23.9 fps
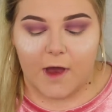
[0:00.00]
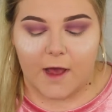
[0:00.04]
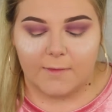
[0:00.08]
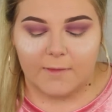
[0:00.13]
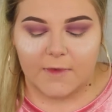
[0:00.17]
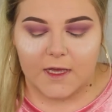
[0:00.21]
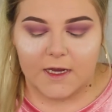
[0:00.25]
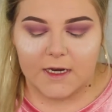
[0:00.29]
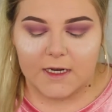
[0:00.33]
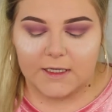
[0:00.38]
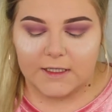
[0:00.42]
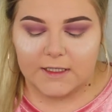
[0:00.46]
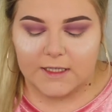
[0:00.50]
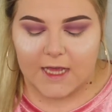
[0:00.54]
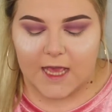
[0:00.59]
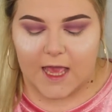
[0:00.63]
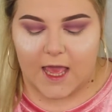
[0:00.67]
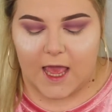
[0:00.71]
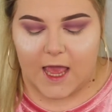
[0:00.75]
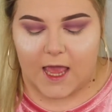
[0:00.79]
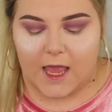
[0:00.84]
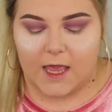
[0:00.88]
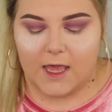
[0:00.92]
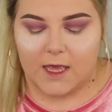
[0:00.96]
I'm gonna
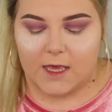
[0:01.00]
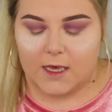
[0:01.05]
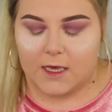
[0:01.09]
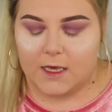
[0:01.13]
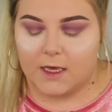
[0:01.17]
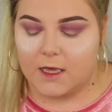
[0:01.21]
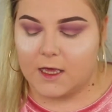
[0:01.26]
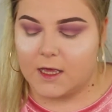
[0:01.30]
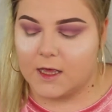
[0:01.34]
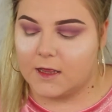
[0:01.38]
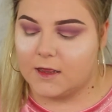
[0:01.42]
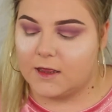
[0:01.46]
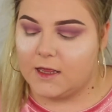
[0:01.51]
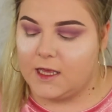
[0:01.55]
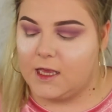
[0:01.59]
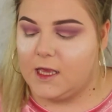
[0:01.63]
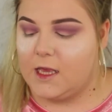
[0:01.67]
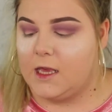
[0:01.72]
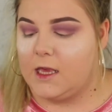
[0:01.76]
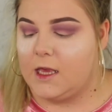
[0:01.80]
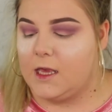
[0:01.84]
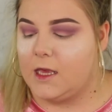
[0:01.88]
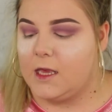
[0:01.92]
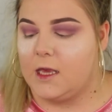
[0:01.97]
take
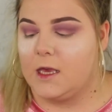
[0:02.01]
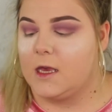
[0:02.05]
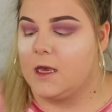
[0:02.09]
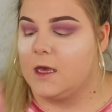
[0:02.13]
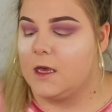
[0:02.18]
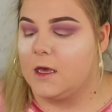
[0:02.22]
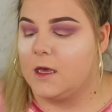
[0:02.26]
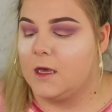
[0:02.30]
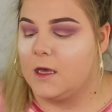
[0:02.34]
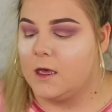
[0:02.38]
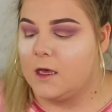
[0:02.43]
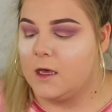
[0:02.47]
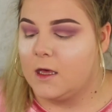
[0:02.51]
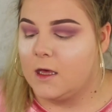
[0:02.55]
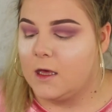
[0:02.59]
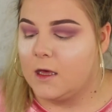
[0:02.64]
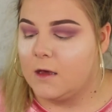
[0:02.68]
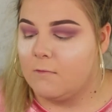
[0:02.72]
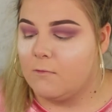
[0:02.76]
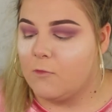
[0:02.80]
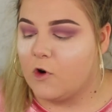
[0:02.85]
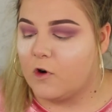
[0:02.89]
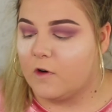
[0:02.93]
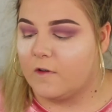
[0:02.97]
the
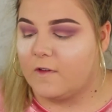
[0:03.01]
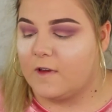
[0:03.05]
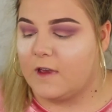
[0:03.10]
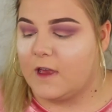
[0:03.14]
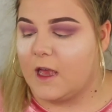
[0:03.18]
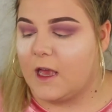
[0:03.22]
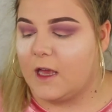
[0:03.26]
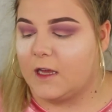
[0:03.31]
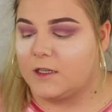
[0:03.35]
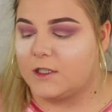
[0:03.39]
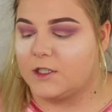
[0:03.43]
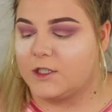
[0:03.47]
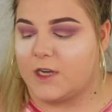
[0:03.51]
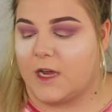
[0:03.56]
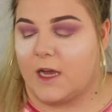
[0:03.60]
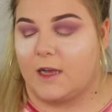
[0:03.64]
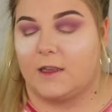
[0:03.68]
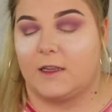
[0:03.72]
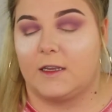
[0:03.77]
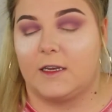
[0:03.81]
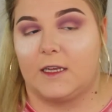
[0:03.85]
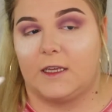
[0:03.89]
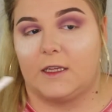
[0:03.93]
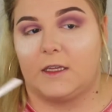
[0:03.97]
Morphe X
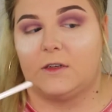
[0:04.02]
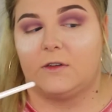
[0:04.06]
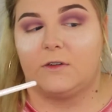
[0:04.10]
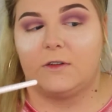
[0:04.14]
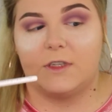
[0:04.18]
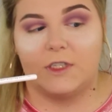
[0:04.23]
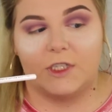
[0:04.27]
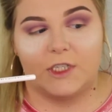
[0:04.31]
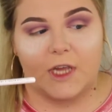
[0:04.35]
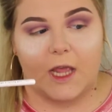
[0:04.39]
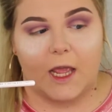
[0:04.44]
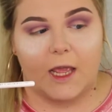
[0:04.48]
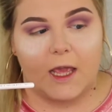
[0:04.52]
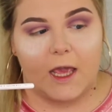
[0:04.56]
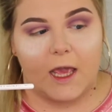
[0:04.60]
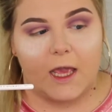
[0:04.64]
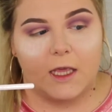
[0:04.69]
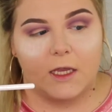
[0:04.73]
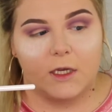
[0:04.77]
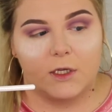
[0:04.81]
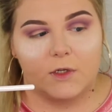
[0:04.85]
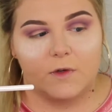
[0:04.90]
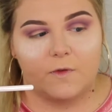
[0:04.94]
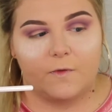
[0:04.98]
JACLYN Hill
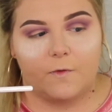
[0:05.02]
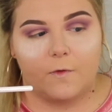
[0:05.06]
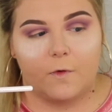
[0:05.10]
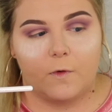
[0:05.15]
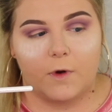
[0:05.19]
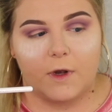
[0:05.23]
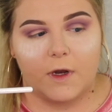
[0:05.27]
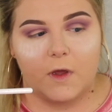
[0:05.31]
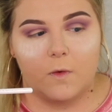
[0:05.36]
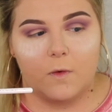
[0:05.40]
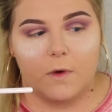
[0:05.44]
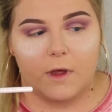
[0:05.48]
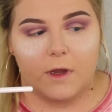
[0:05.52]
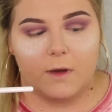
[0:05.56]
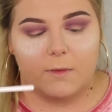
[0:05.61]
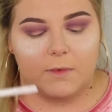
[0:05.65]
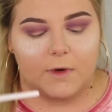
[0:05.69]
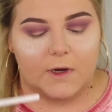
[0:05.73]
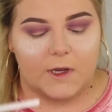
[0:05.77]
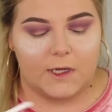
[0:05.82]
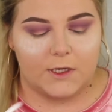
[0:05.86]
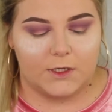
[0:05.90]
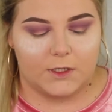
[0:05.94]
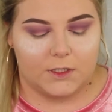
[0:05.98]
JH41
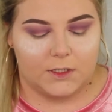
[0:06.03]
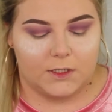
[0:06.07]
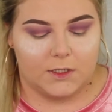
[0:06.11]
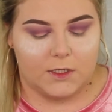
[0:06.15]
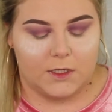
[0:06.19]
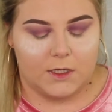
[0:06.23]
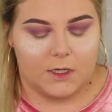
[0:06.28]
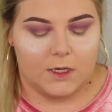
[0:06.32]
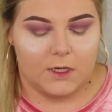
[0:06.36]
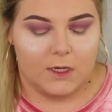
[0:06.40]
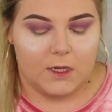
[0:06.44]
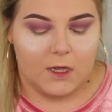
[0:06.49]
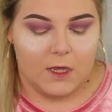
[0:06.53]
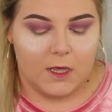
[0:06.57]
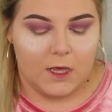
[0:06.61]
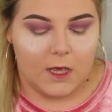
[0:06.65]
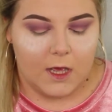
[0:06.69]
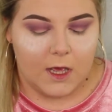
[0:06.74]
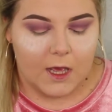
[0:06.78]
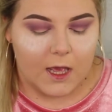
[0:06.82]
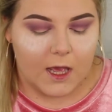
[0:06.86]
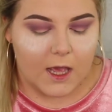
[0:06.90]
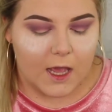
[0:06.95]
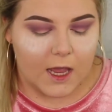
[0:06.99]
brush
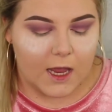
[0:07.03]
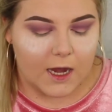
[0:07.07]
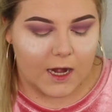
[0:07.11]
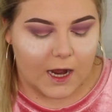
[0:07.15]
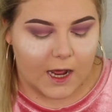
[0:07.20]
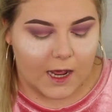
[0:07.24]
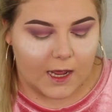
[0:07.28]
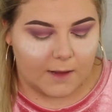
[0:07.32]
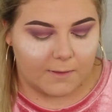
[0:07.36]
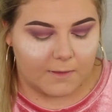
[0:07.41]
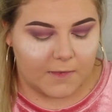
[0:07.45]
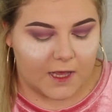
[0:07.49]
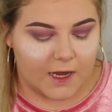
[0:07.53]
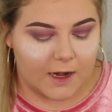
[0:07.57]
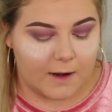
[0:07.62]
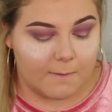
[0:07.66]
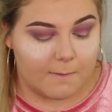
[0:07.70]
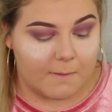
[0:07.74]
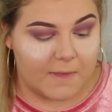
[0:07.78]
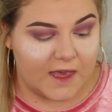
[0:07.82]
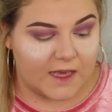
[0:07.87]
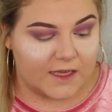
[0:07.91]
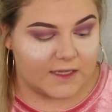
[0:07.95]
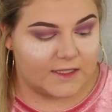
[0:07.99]
and I'm gonna
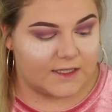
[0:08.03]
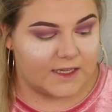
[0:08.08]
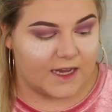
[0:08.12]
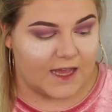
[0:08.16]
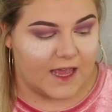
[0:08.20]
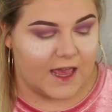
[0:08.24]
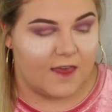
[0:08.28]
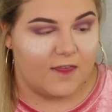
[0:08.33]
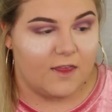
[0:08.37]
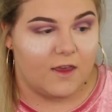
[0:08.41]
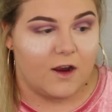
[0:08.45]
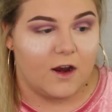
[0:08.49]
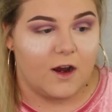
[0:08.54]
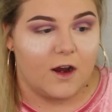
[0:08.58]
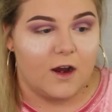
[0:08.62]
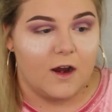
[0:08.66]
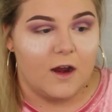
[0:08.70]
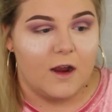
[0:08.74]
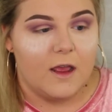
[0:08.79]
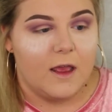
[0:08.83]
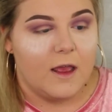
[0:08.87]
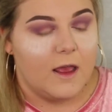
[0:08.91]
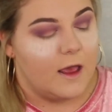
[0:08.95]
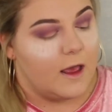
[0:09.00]
mix
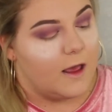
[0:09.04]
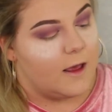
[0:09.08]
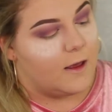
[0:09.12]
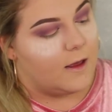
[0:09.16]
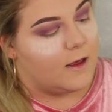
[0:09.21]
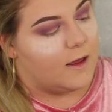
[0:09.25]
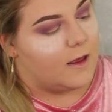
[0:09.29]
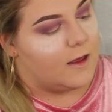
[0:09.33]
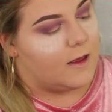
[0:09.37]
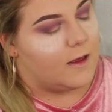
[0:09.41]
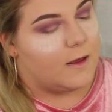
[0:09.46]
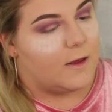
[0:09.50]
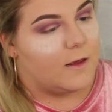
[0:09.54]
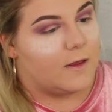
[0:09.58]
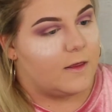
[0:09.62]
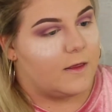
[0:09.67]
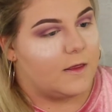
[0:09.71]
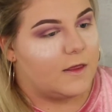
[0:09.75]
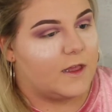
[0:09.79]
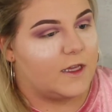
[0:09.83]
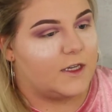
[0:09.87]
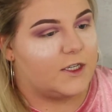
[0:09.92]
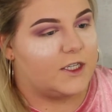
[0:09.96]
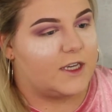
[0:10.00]
together
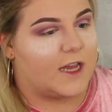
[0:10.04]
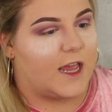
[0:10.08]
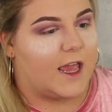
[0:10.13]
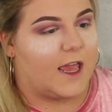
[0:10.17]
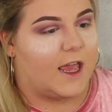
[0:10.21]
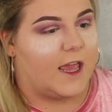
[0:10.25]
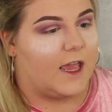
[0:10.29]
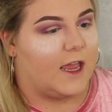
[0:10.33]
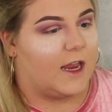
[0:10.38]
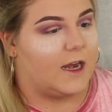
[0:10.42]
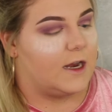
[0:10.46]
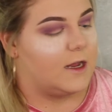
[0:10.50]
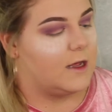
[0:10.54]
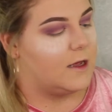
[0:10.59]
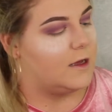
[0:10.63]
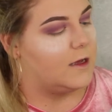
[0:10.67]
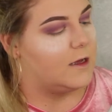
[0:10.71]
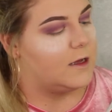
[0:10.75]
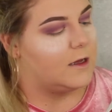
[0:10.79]
the shade